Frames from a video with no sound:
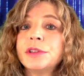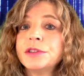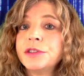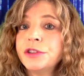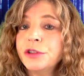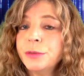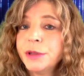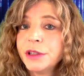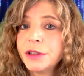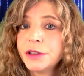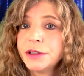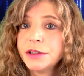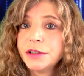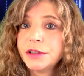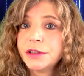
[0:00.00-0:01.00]
this human
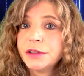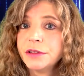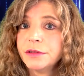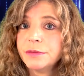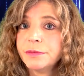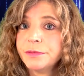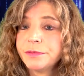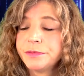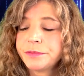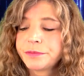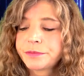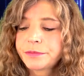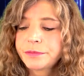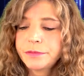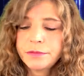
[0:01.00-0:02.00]
condition,
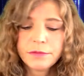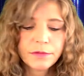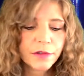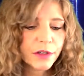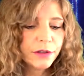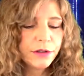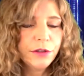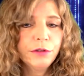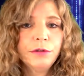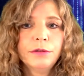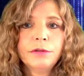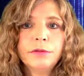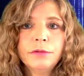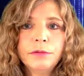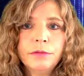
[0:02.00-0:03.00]

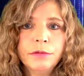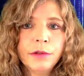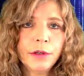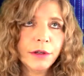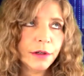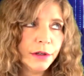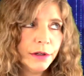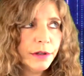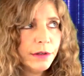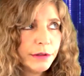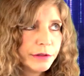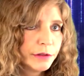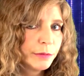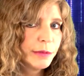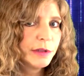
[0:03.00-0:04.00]
you'll
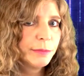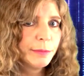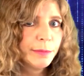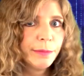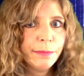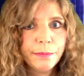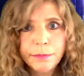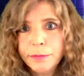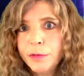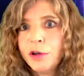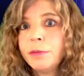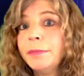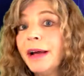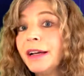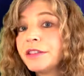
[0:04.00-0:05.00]
be
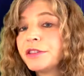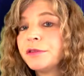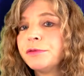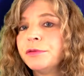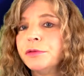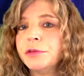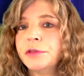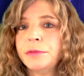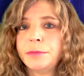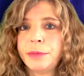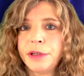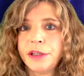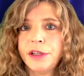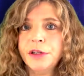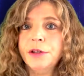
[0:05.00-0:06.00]
more masterful at
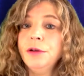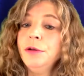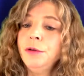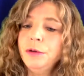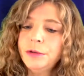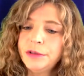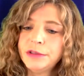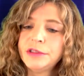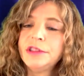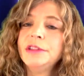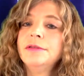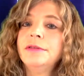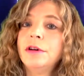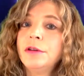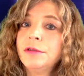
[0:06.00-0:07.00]
picking who is
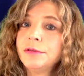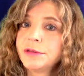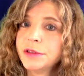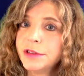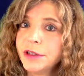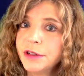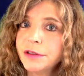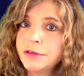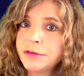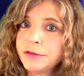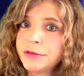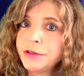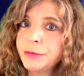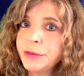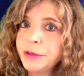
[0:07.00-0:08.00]
evolved
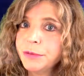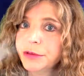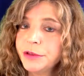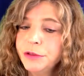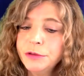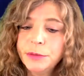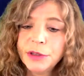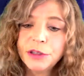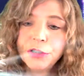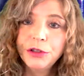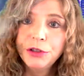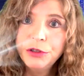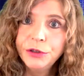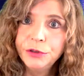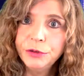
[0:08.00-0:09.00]
enough to be with you, but
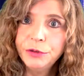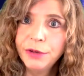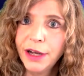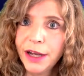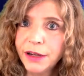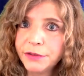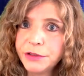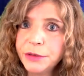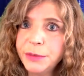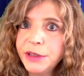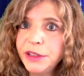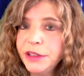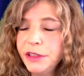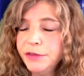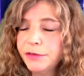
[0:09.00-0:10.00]
you have to
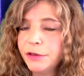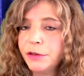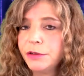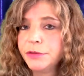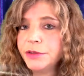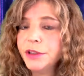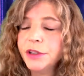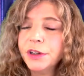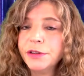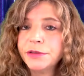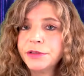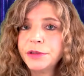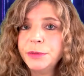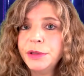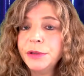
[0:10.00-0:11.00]
be evolved
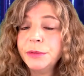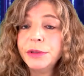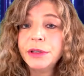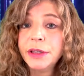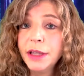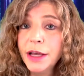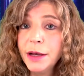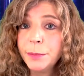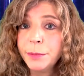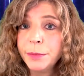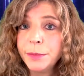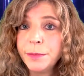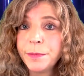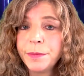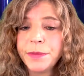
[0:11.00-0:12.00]
enough to be with them.
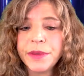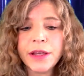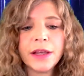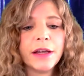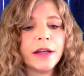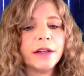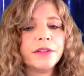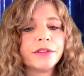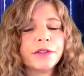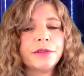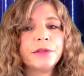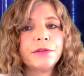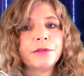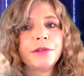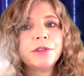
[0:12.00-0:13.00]
And
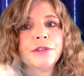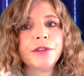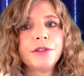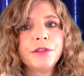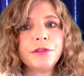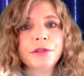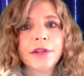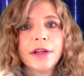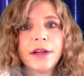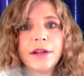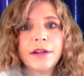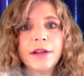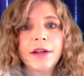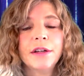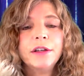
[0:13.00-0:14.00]
so in order to do
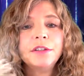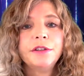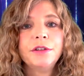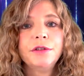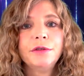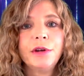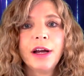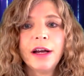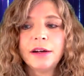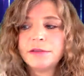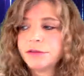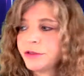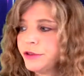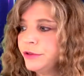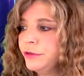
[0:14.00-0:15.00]
that, you
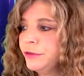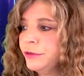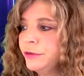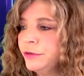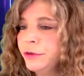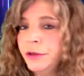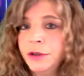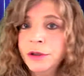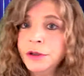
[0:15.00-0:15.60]
have to